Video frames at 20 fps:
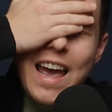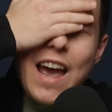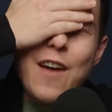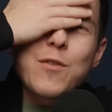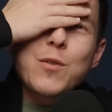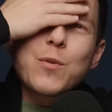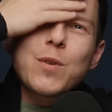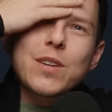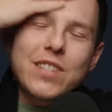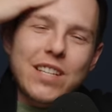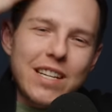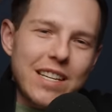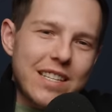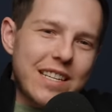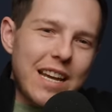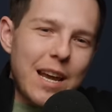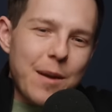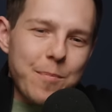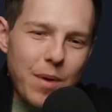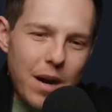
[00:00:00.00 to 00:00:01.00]
everyone's going to
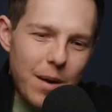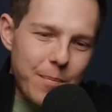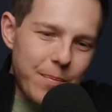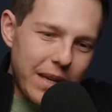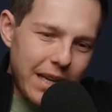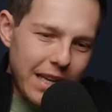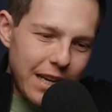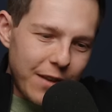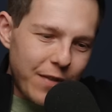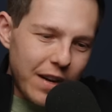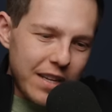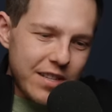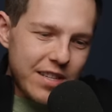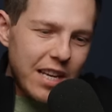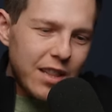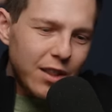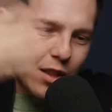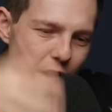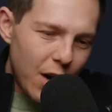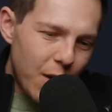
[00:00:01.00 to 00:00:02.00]
say I'm pumping it. If I
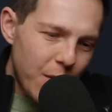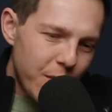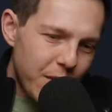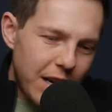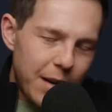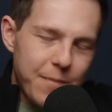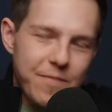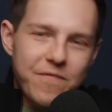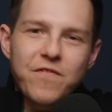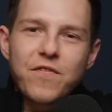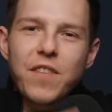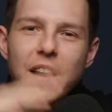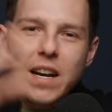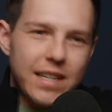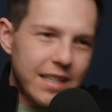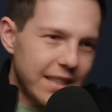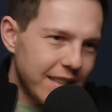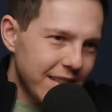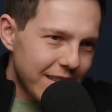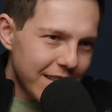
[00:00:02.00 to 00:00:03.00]
say low, then I'm
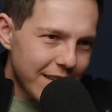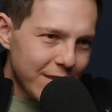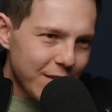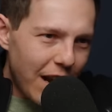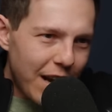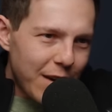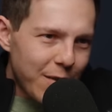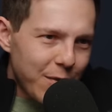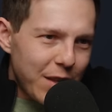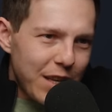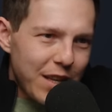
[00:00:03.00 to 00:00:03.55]
fudding. No. I don't